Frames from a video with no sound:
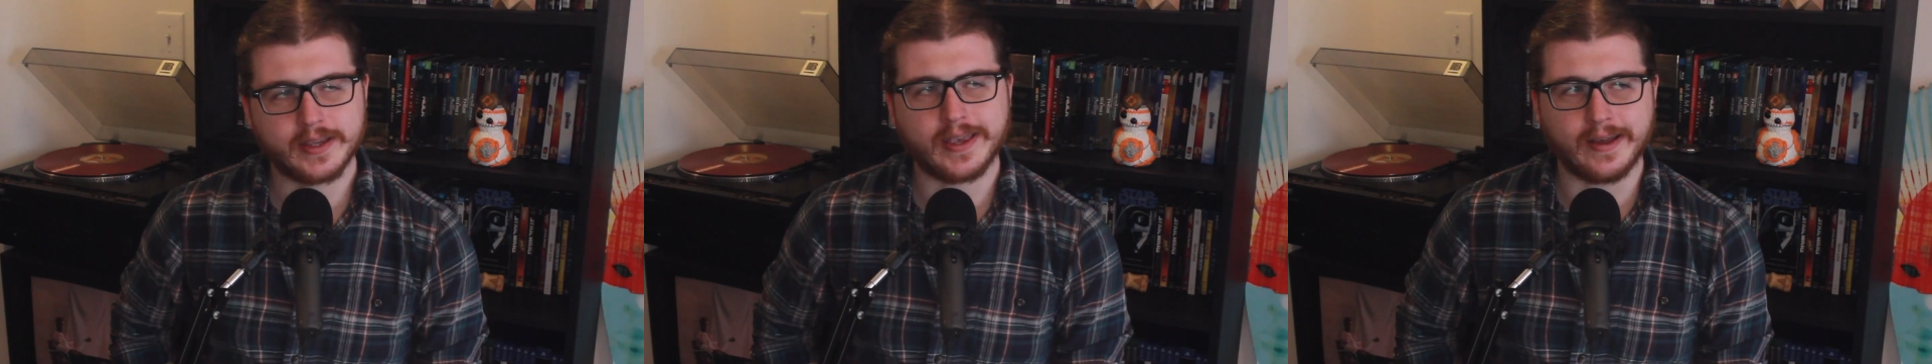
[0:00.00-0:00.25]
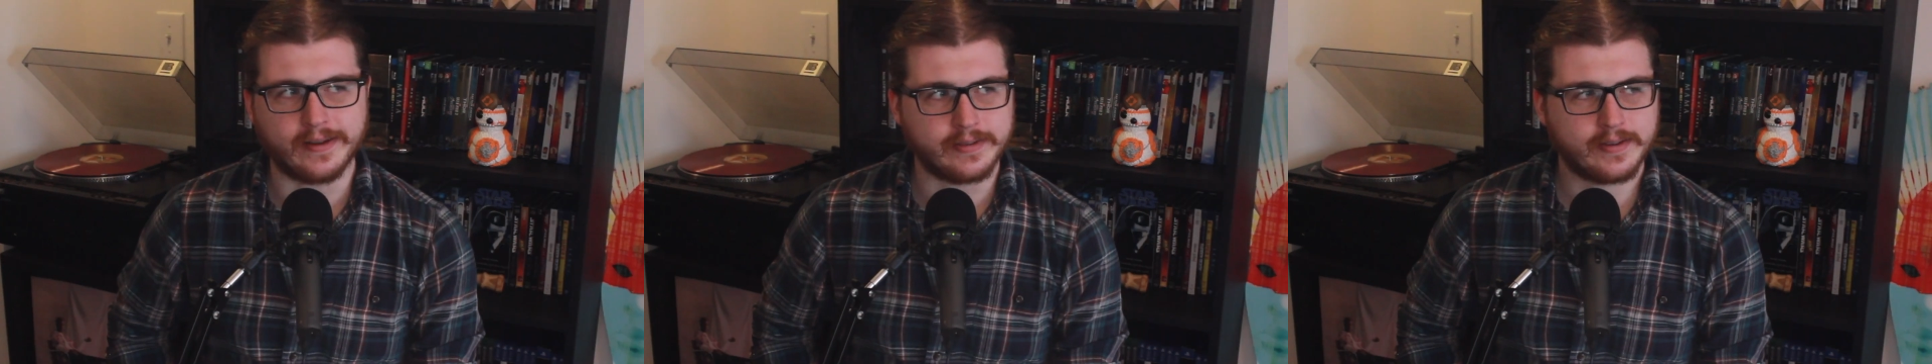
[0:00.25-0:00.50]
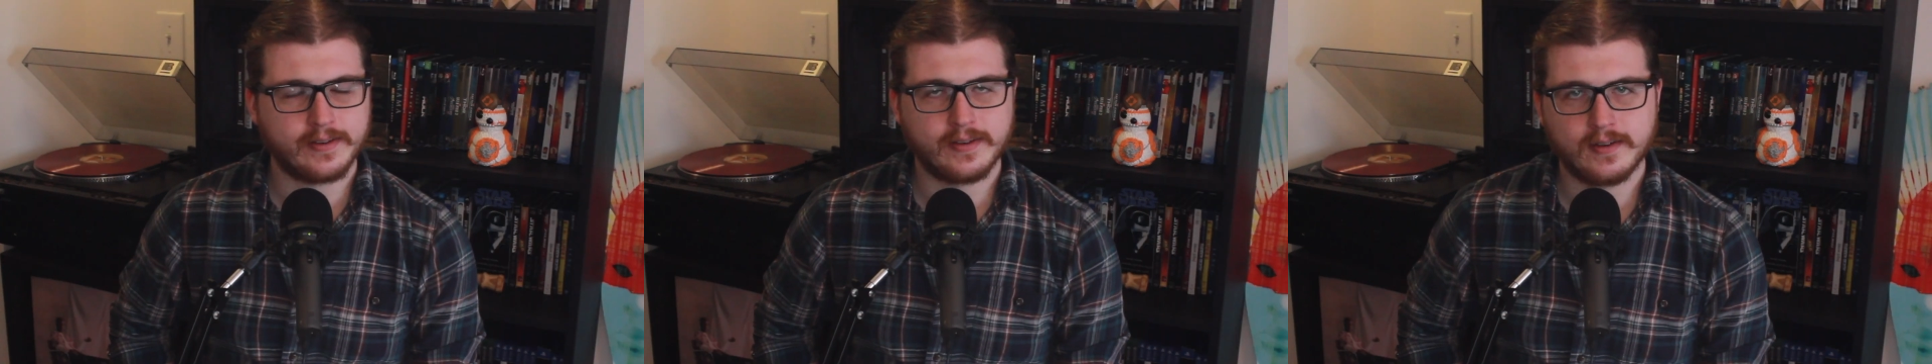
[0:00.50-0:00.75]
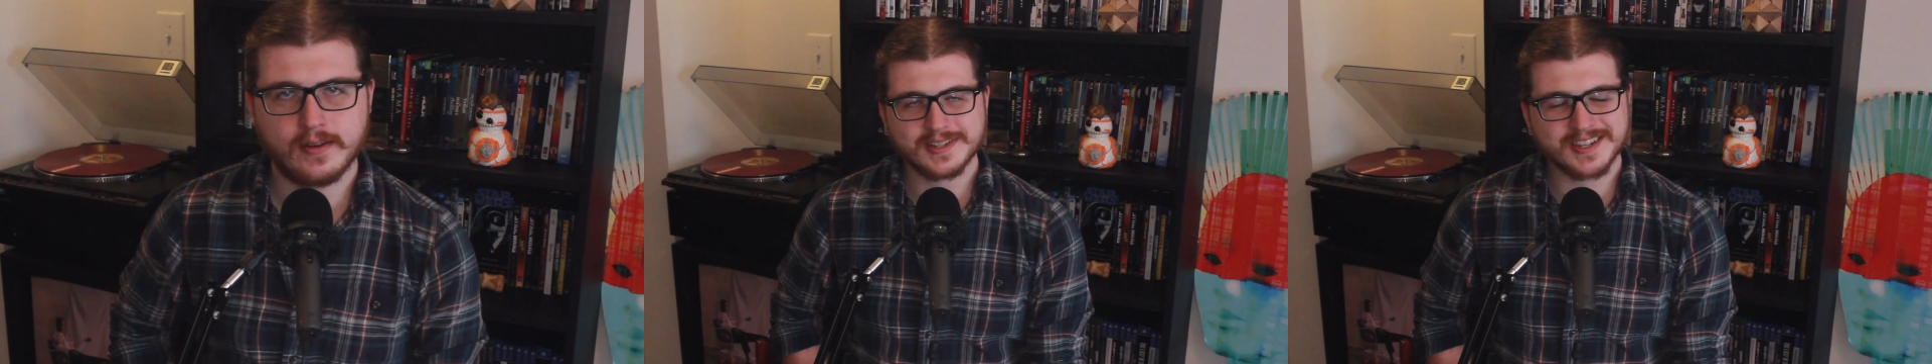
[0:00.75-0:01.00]
Get it.
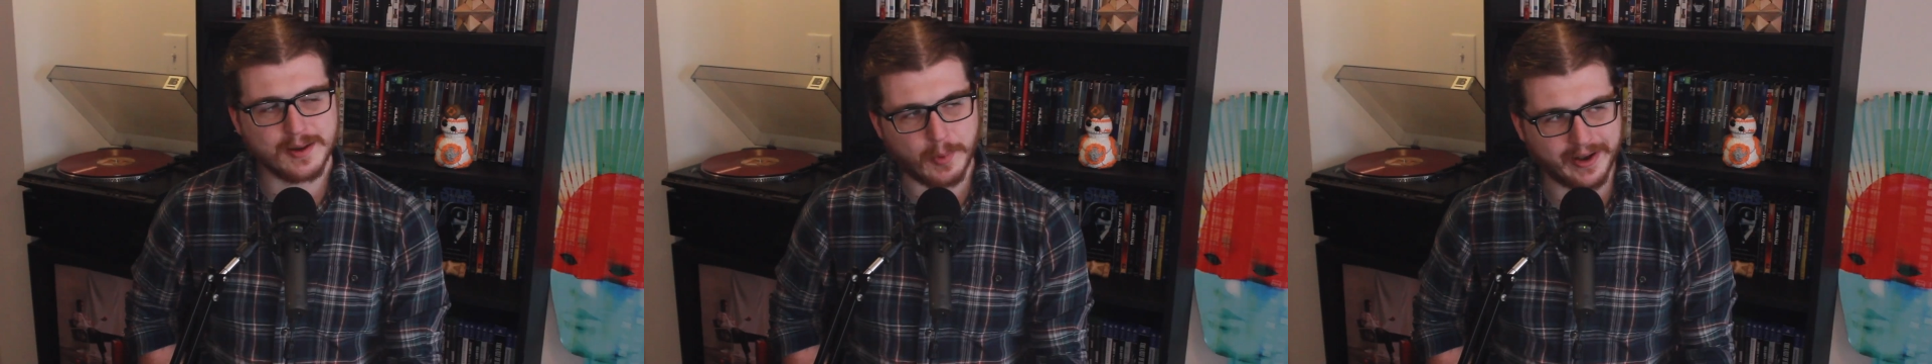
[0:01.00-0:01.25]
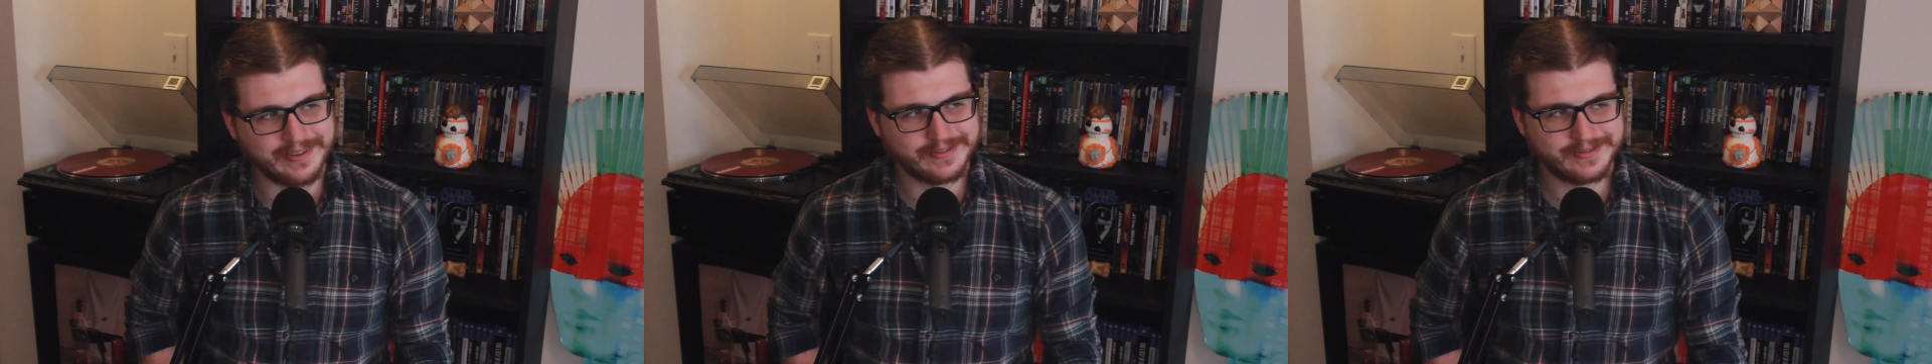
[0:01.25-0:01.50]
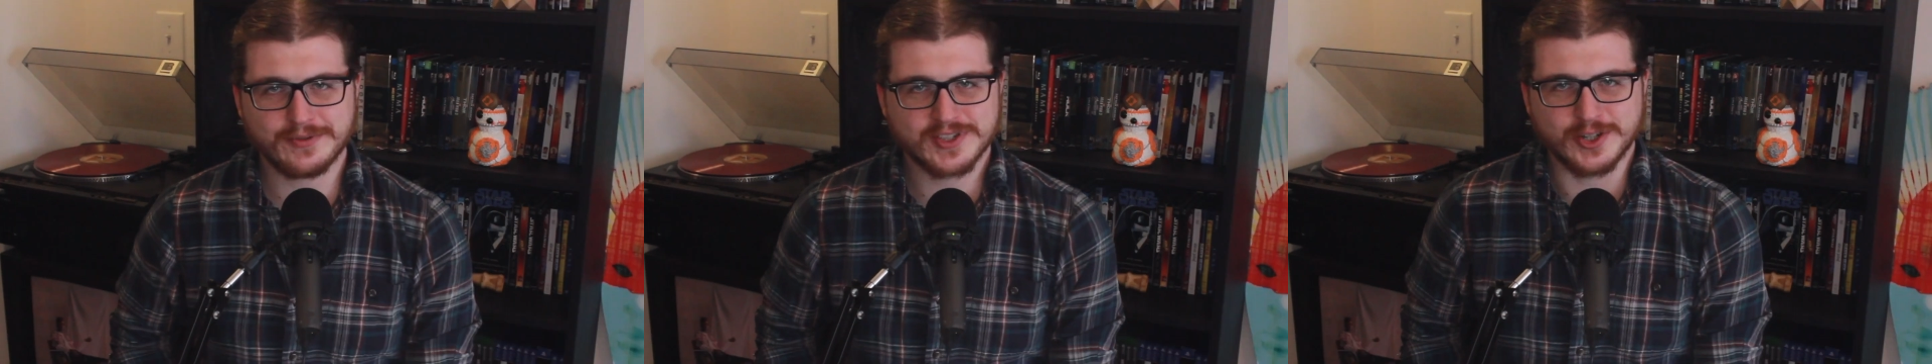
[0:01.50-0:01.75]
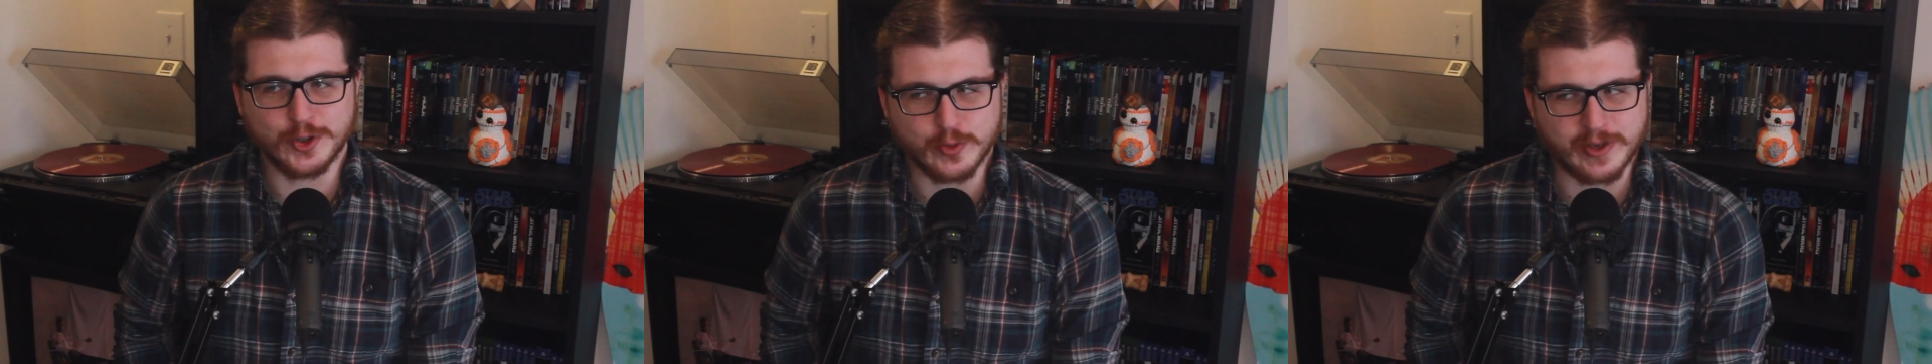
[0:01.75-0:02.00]
Just come on, give us
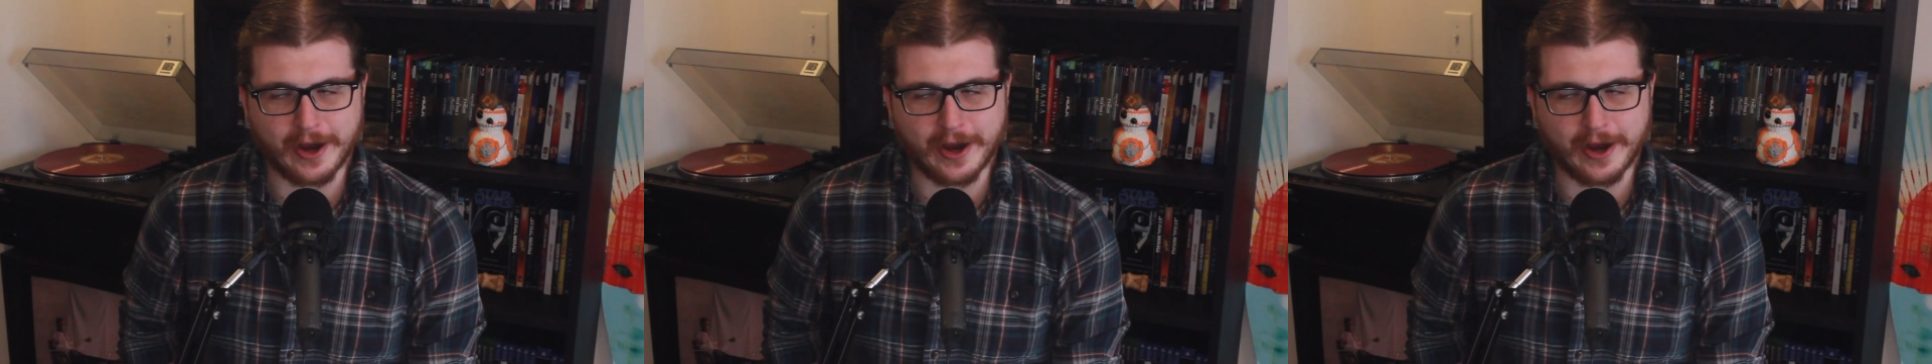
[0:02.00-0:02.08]
a new